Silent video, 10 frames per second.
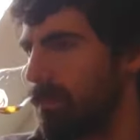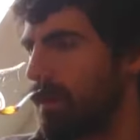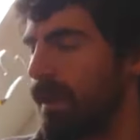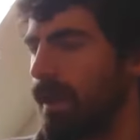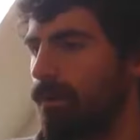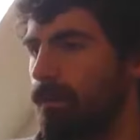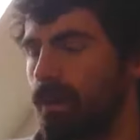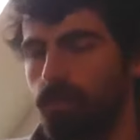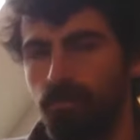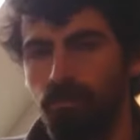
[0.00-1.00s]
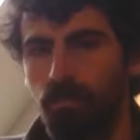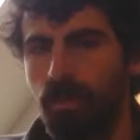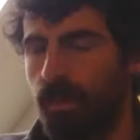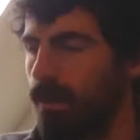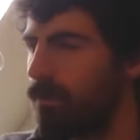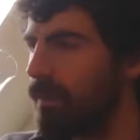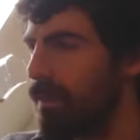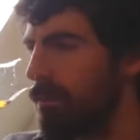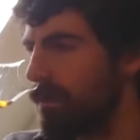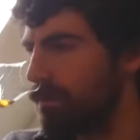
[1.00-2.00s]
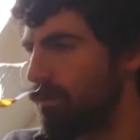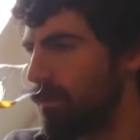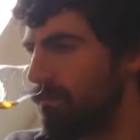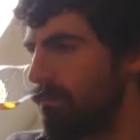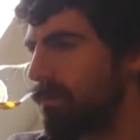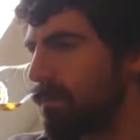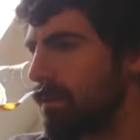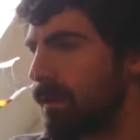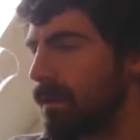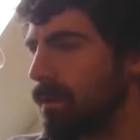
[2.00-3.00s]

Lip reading: Caramel, bit of caramel in there as well, like